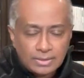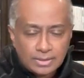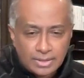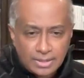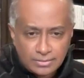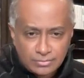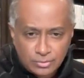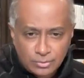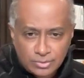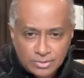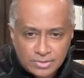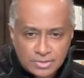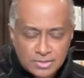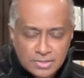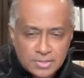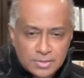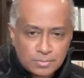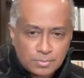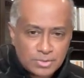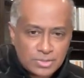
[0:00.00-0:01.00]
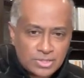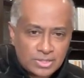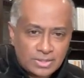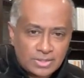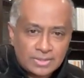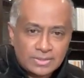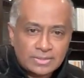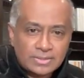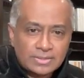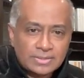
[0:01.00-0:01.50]
Hey everyone, this is
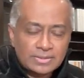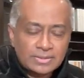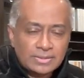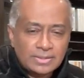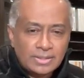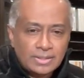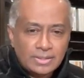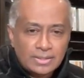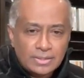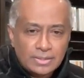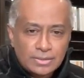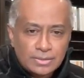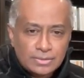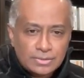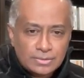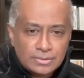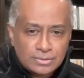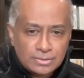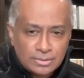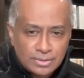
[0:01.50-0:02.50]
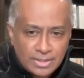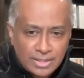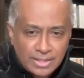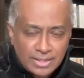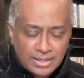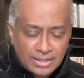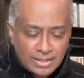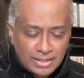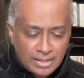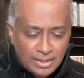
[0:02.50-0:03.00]
Prashant.
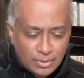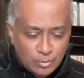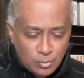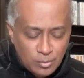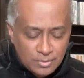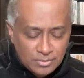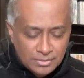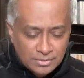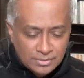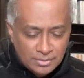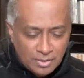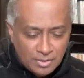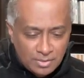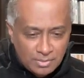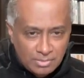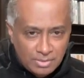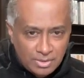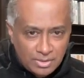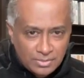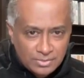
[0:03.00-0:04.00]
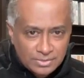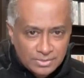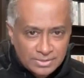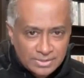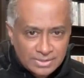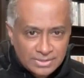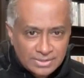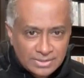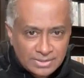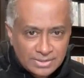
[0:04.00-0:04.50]
Today I want to talk about